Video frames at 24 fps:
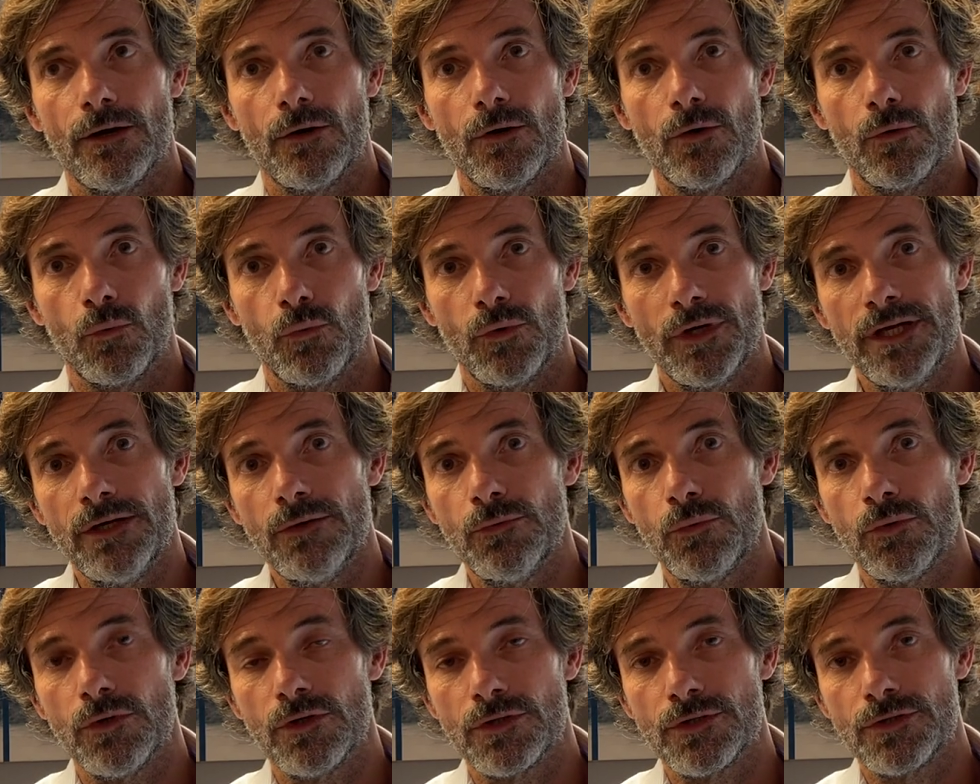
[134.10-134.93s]
We
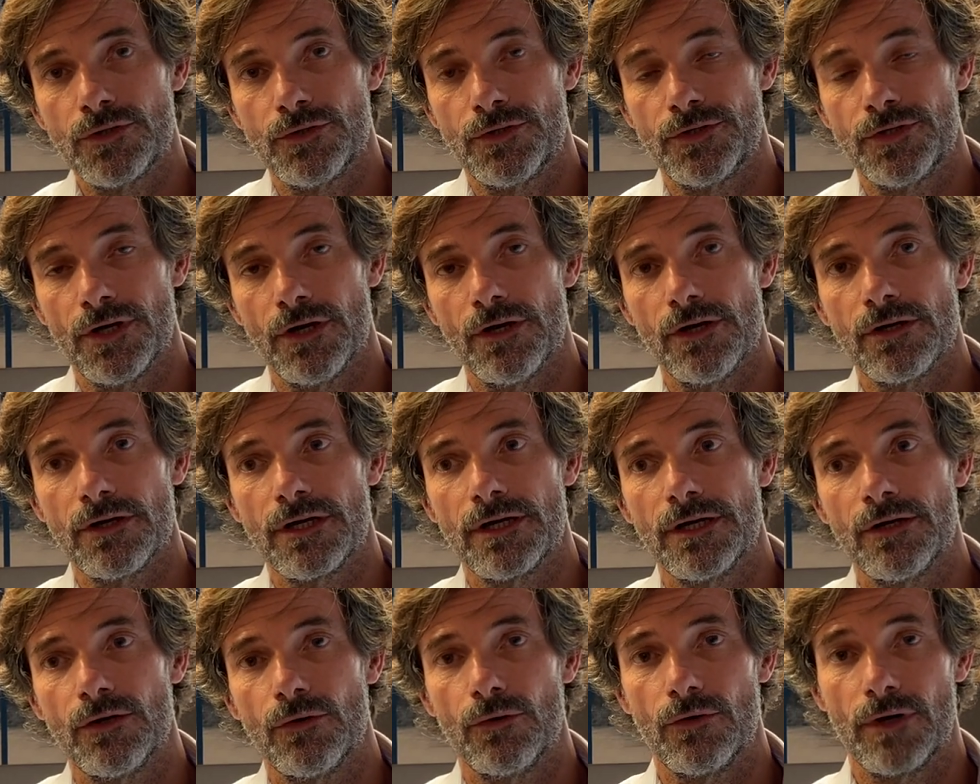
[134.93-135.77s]
want to talk,
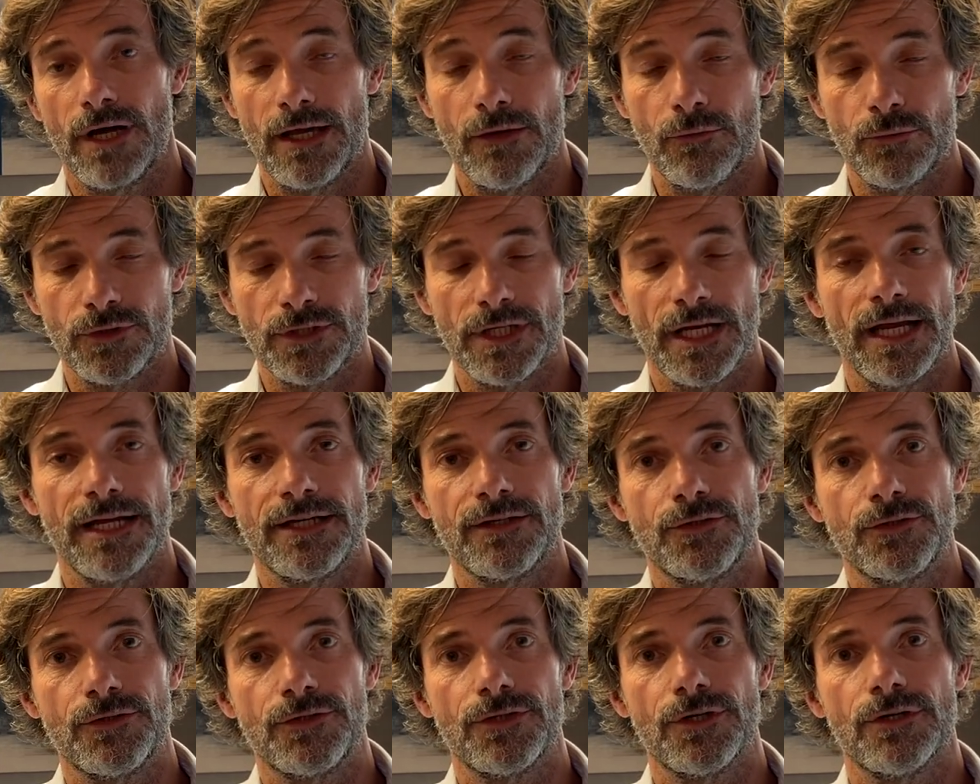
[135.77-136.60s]
or I would like
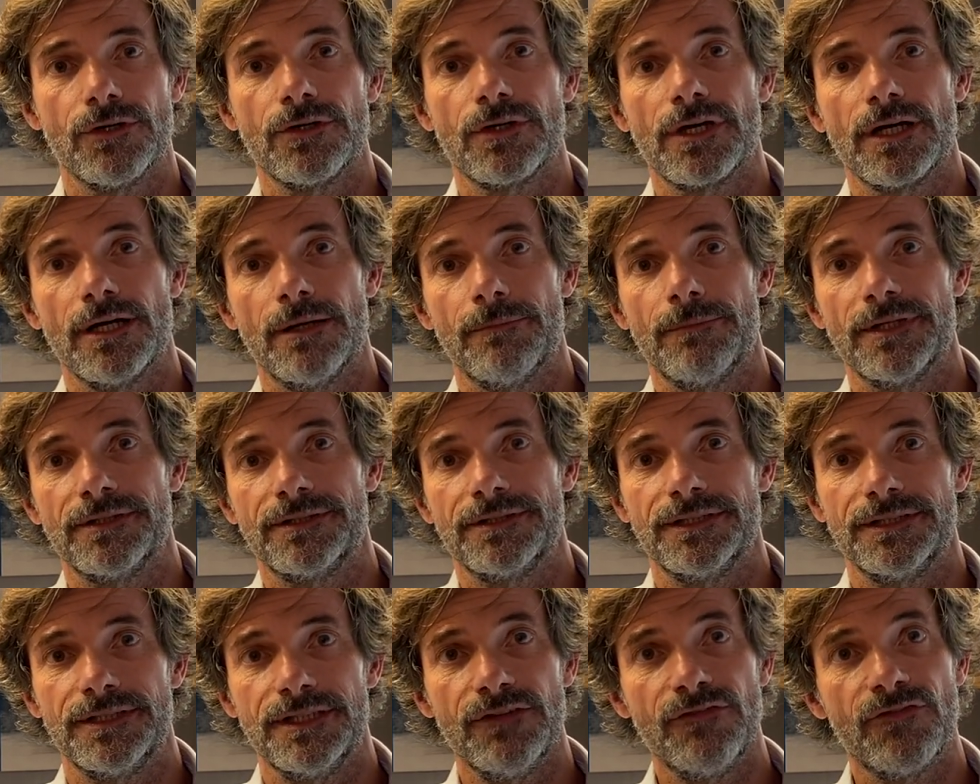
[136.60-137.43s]
to talk about
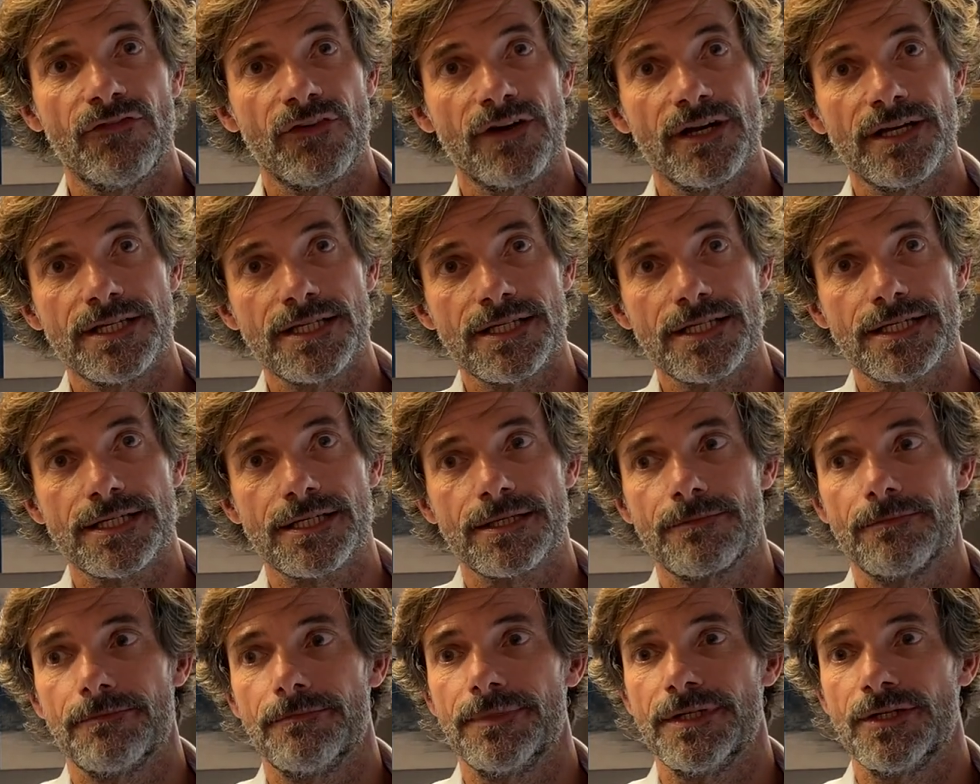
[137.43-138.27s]
the difference
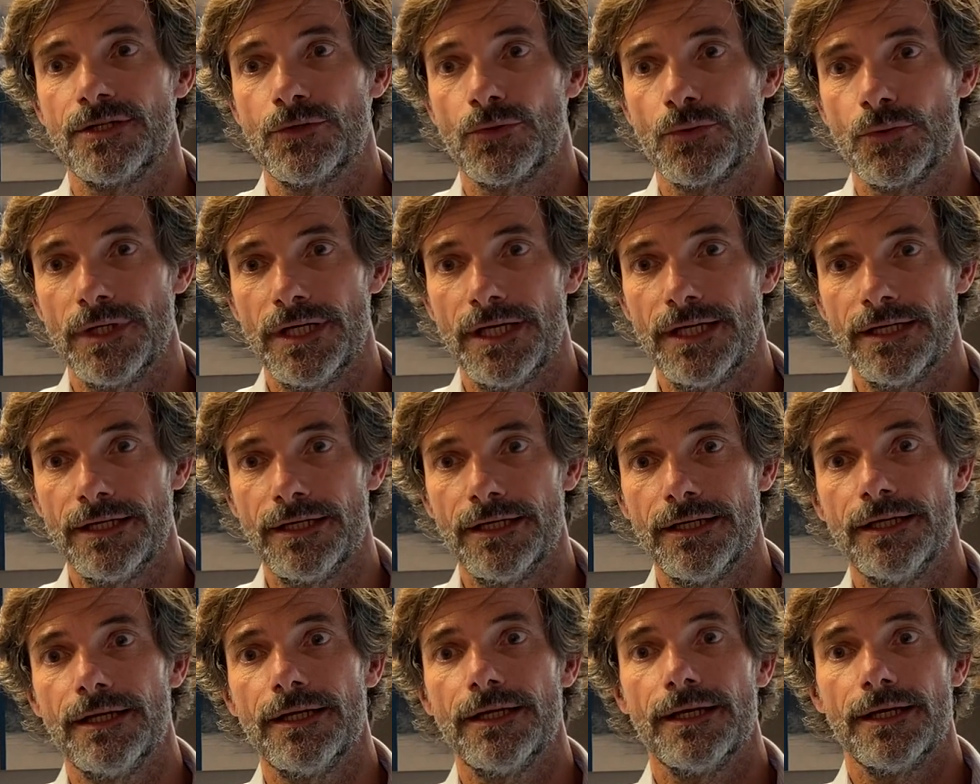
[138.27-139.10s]

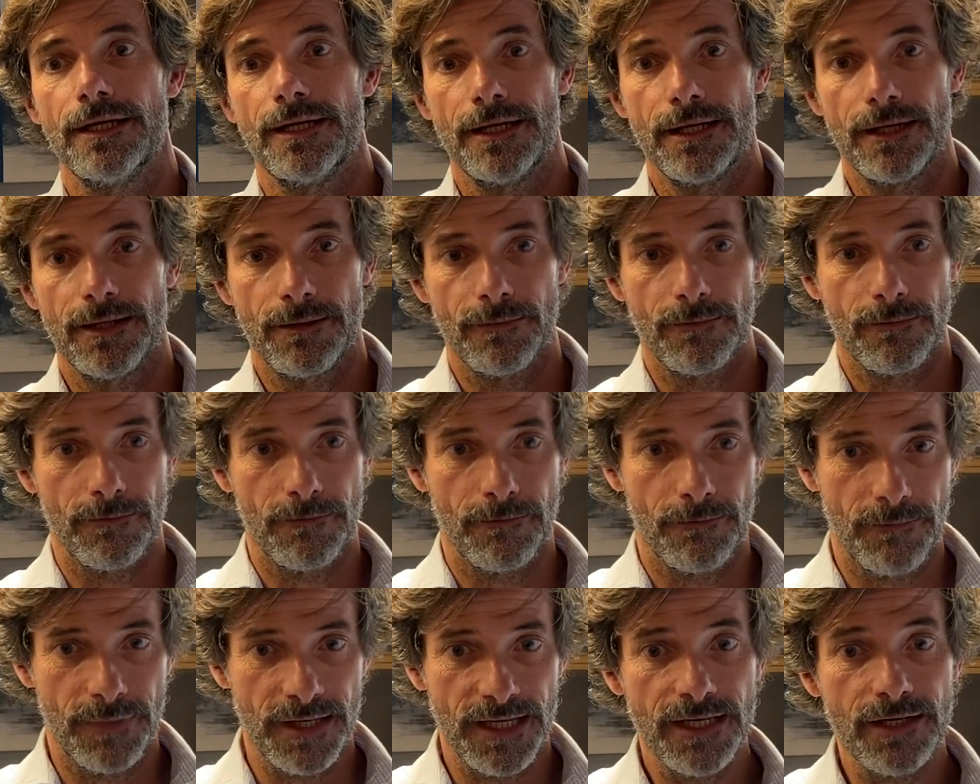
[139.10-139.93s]
between
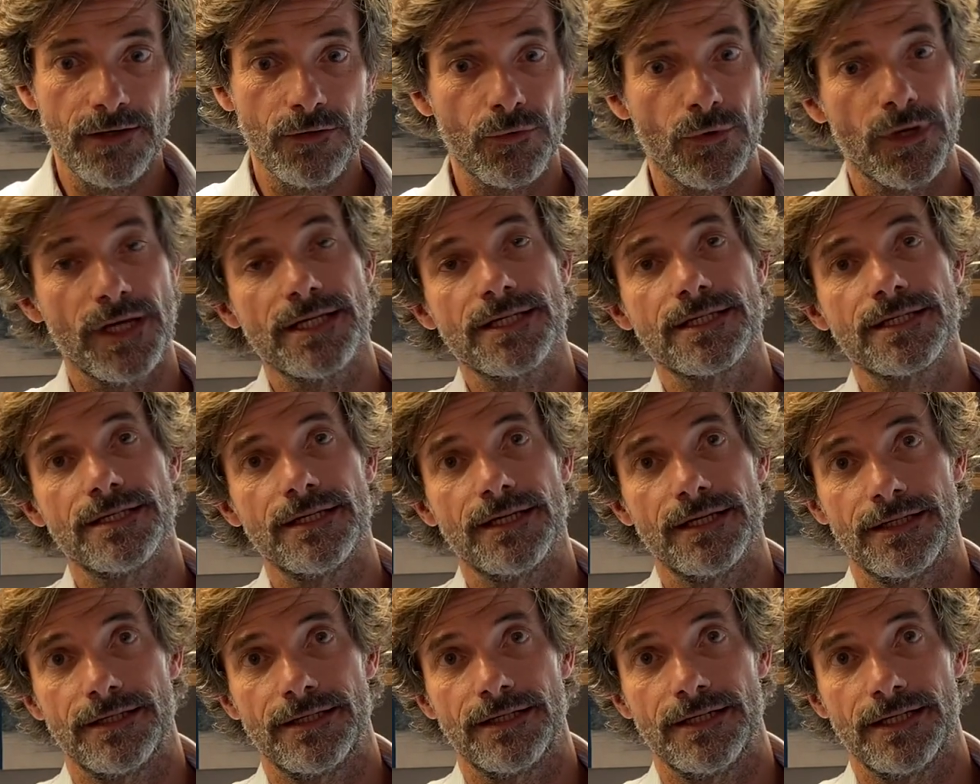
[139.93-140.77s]
being
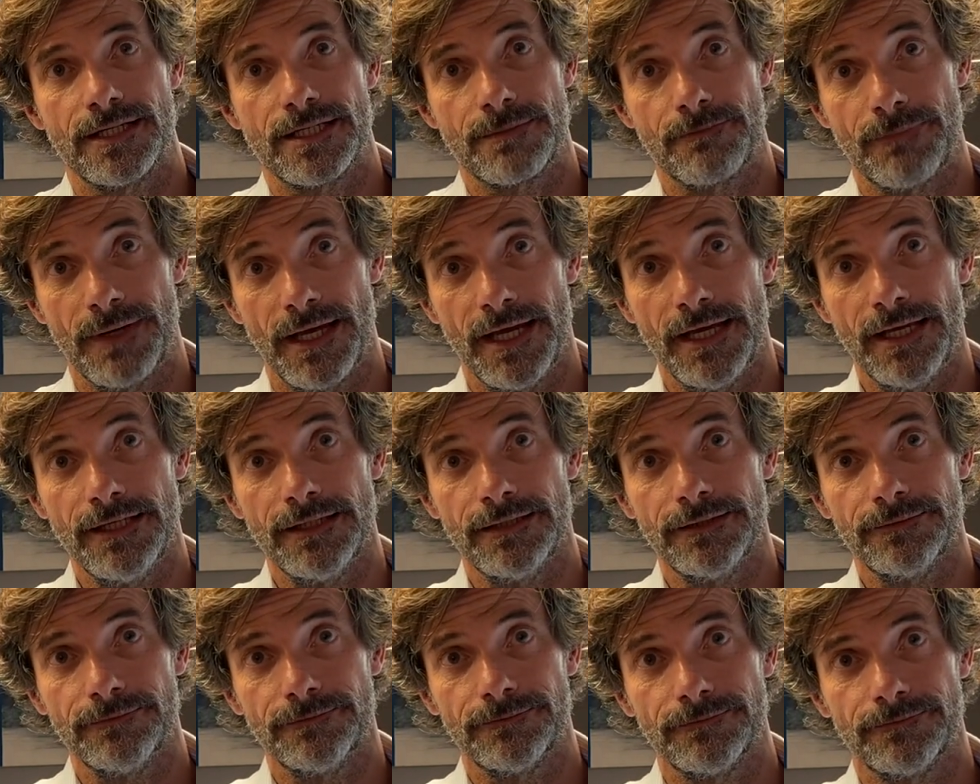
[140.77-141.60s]
resident in
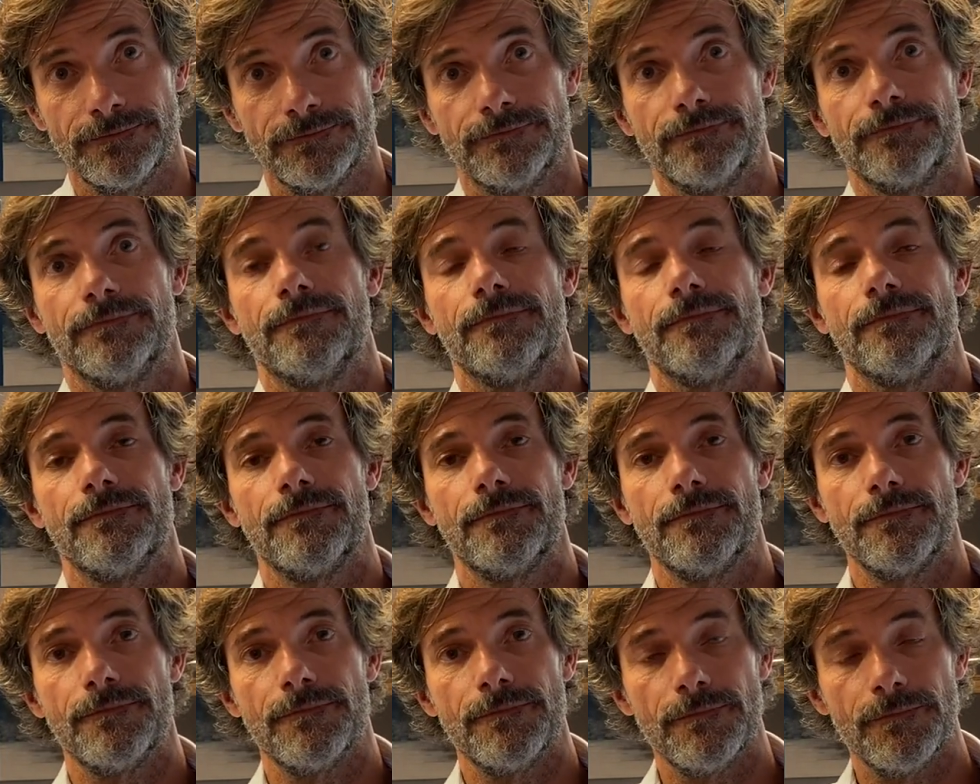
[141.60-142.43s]
Spain,
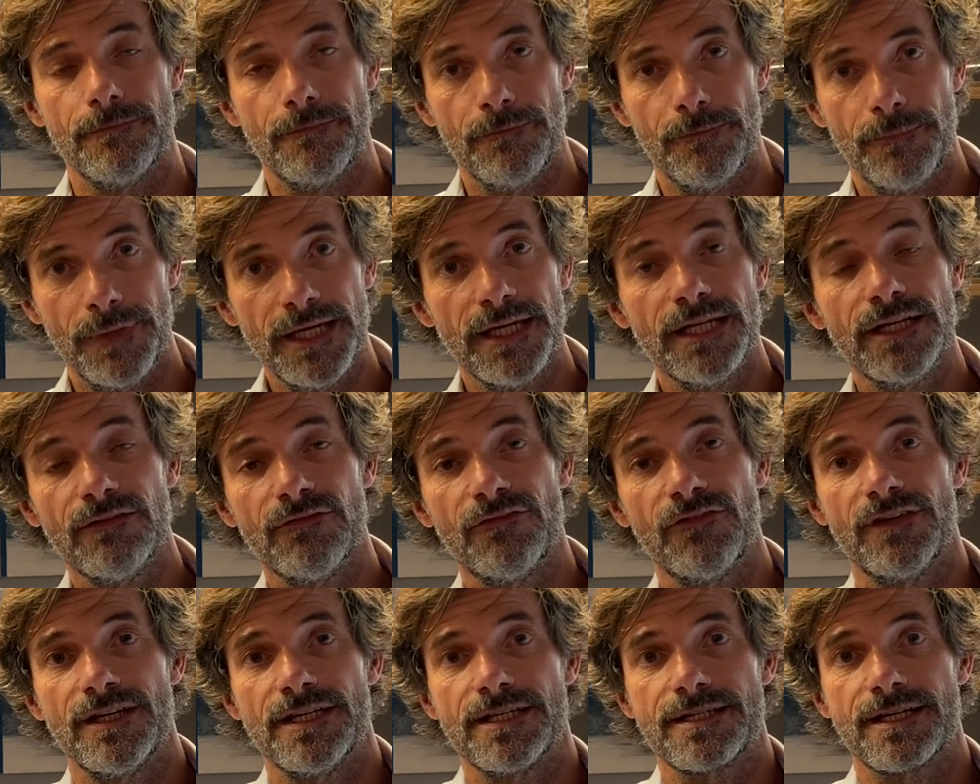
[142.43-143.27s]
being
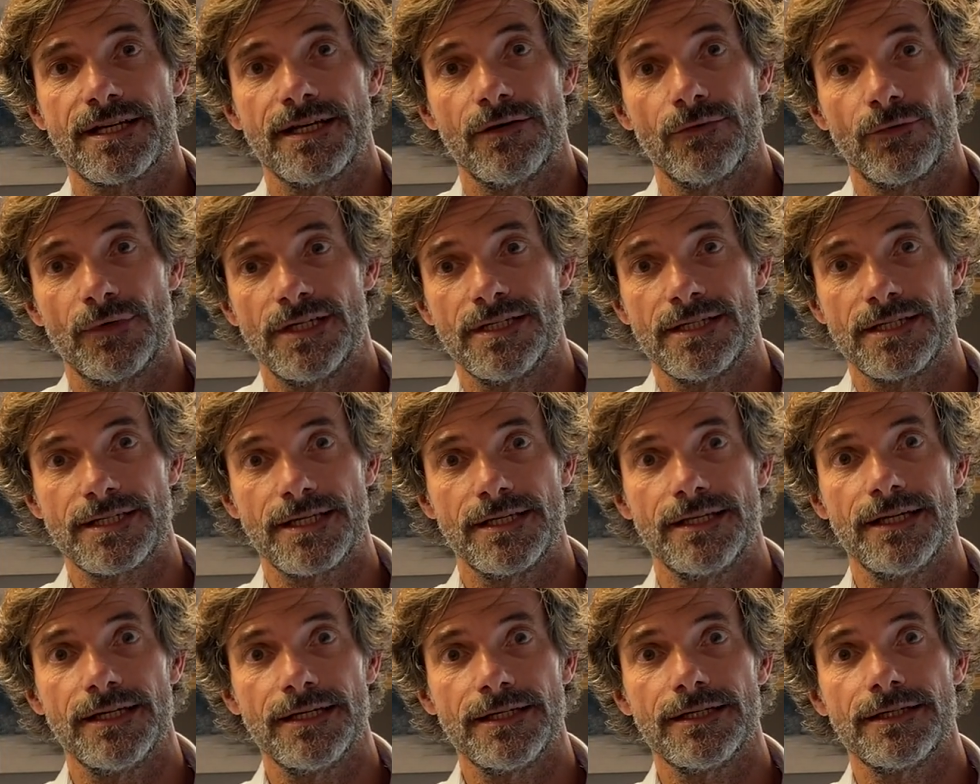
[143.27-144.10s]
fiscal
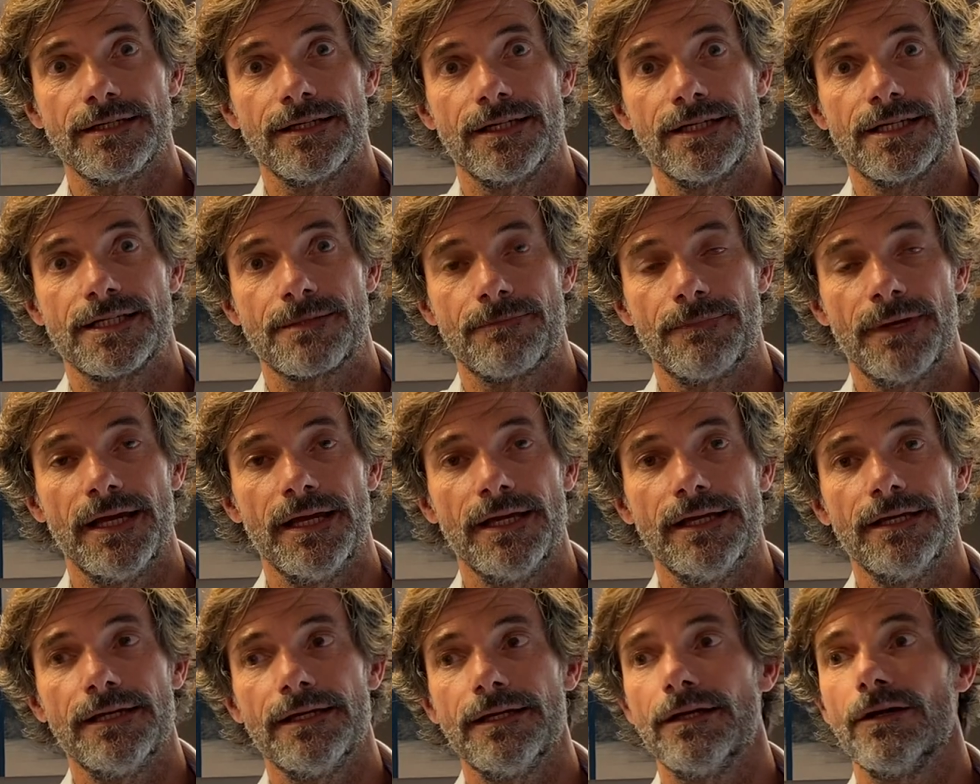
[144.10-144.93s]
resident in
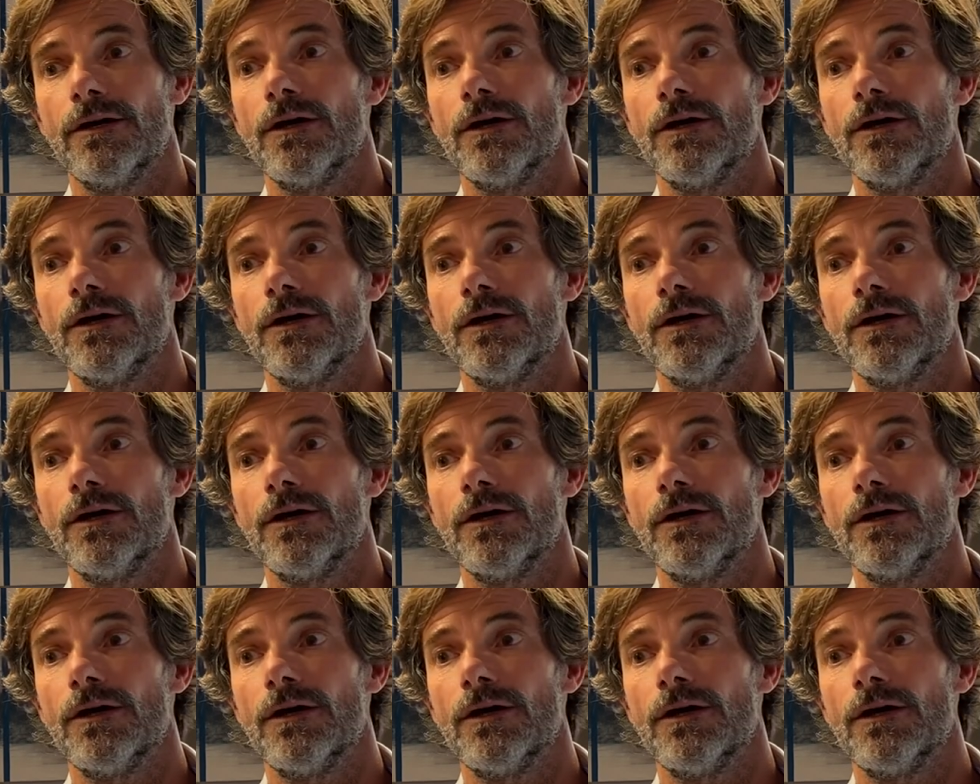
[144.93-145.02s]
Spain,